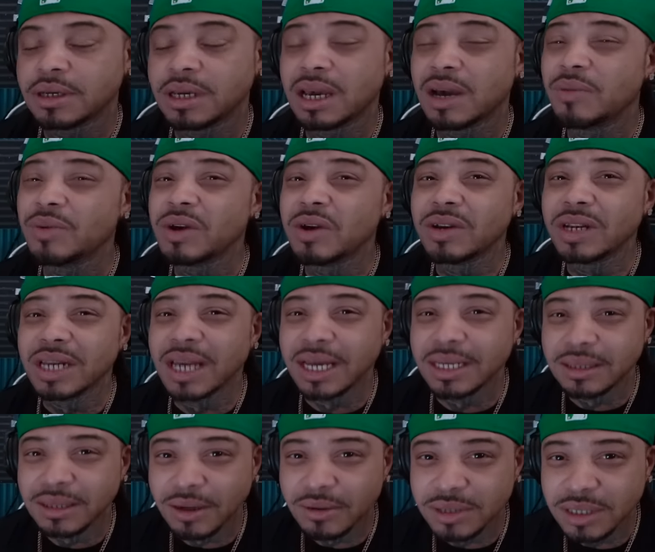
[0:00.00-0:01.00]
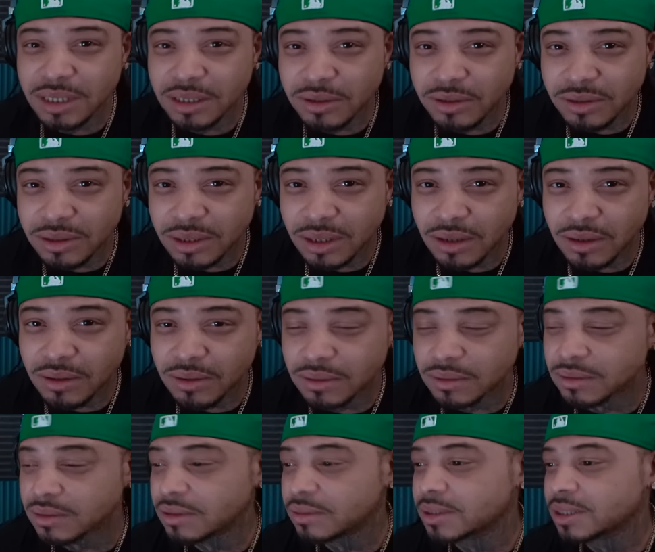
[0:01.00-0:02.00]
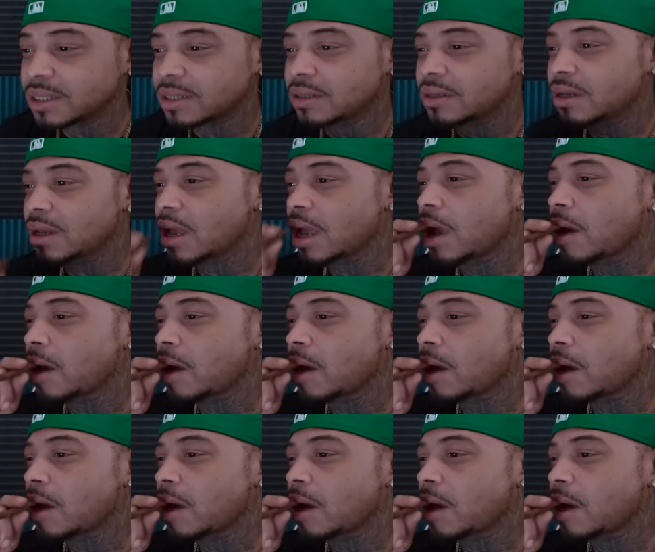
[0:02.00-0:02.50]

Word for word: And we only like 13 years old. You know what I'm saying?